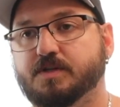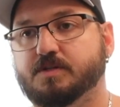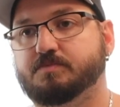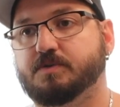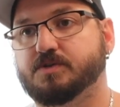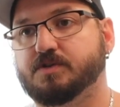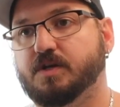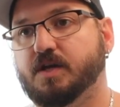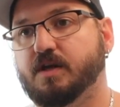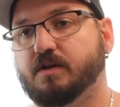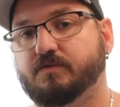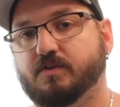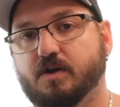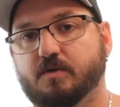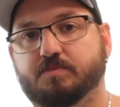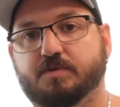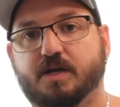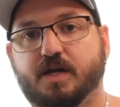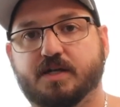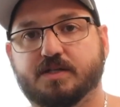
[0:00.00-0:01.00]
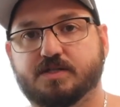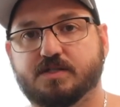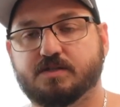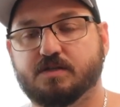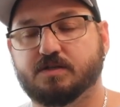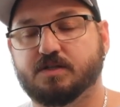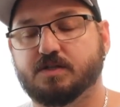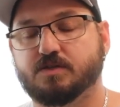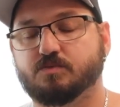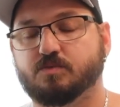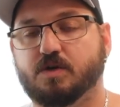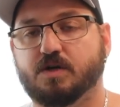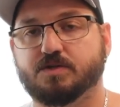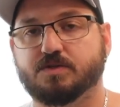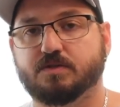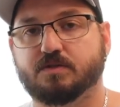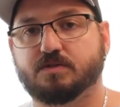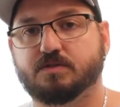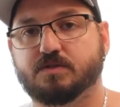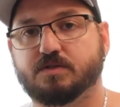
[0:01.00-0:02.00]
especially out of our appliances, our
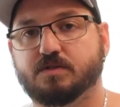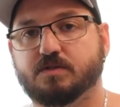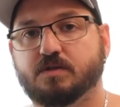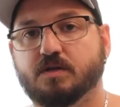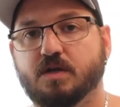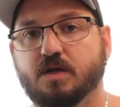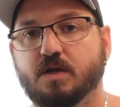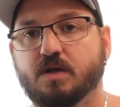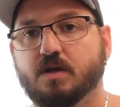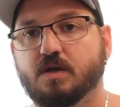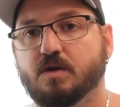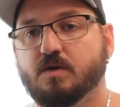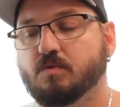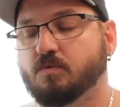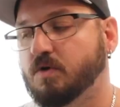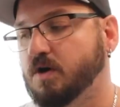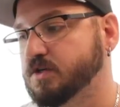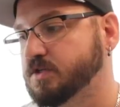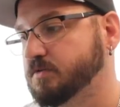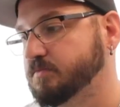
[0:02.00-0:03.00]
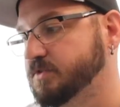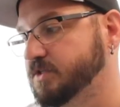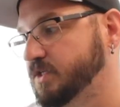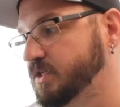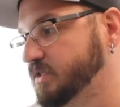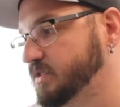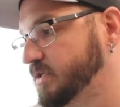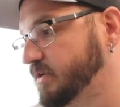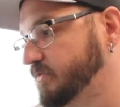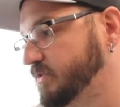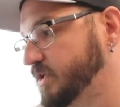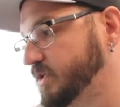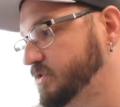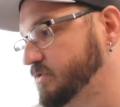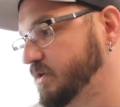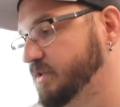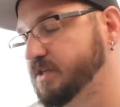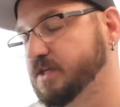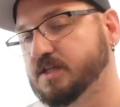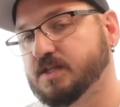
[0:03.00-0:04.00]
dishwashers and washing machines and everything.
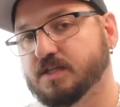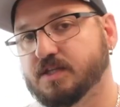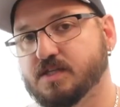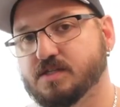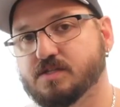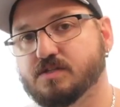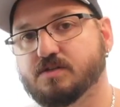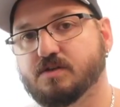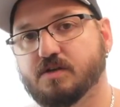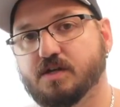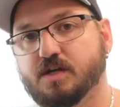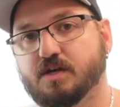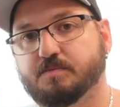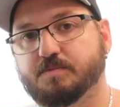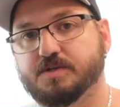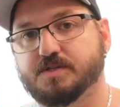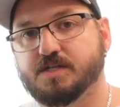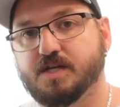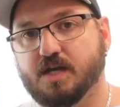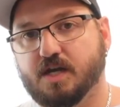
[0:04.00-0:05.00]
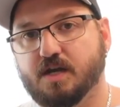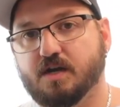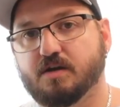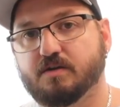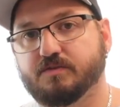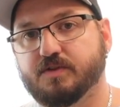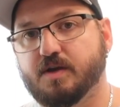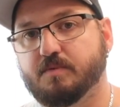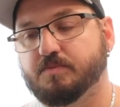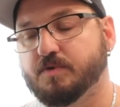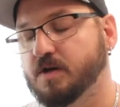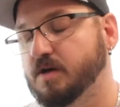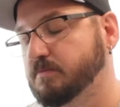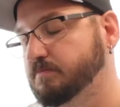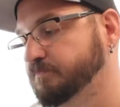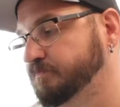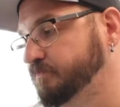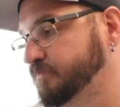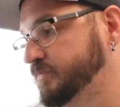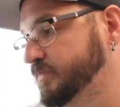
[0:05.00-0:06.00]
So I think that this is going to help us take care of that
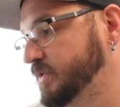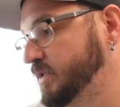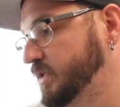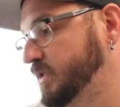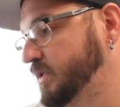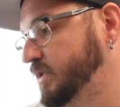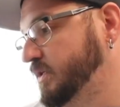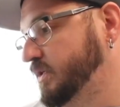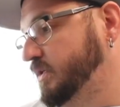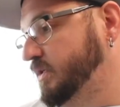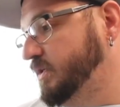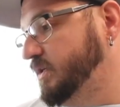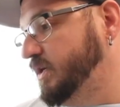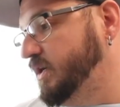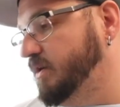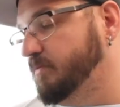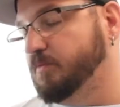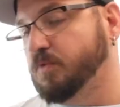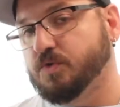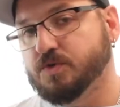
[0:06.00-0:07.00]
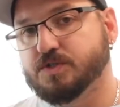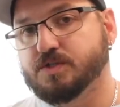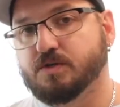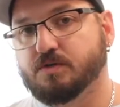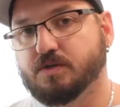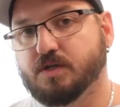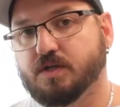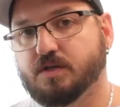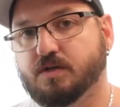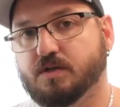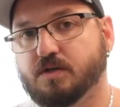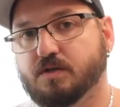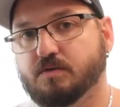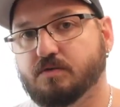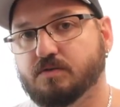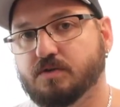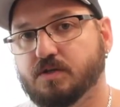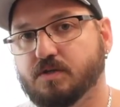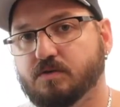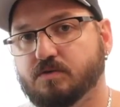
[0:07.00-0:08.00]
problem. Yep. More so than
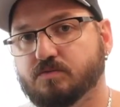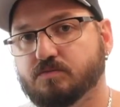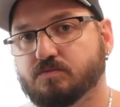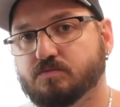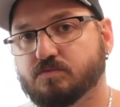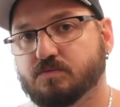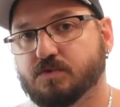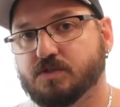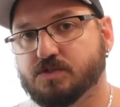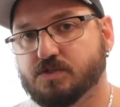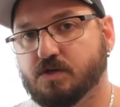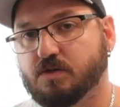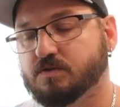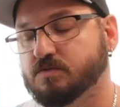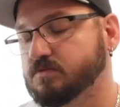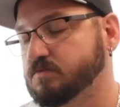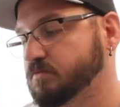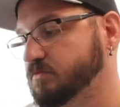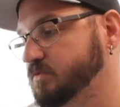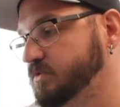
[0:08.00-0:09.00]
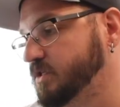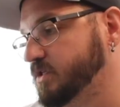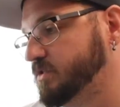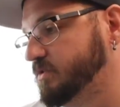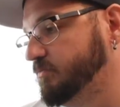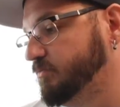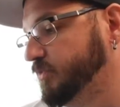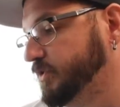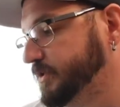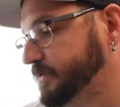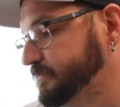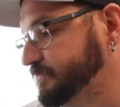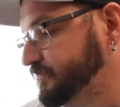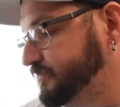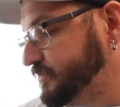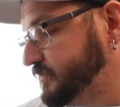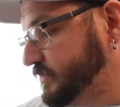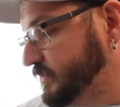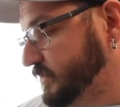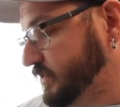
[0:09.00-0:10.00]
a salt system would.
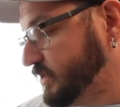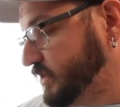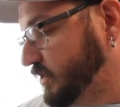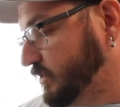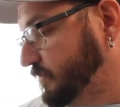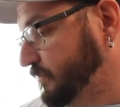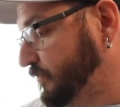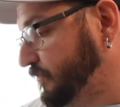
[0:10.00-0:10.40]
Mm-hmm. So